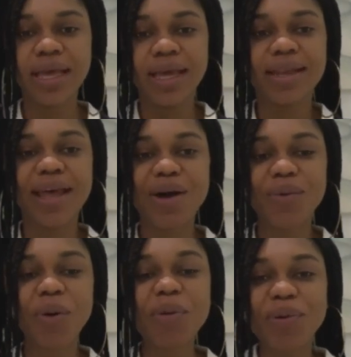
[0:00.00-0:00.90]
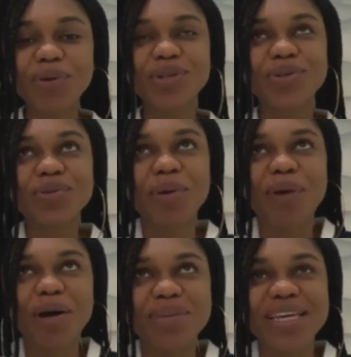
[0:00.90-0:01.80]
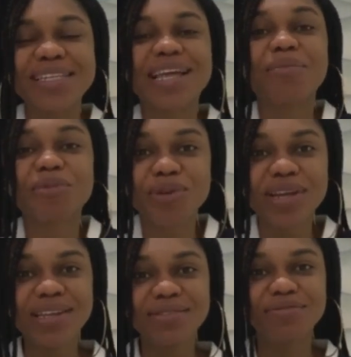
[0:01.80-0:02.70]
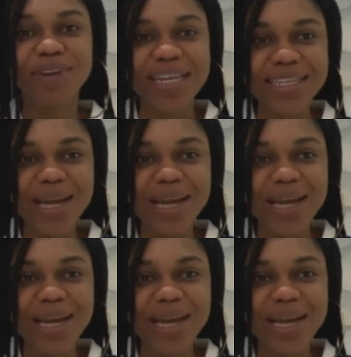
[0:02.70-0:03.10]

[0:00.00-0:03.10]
Now, what people don't know about me is that I'm really funny,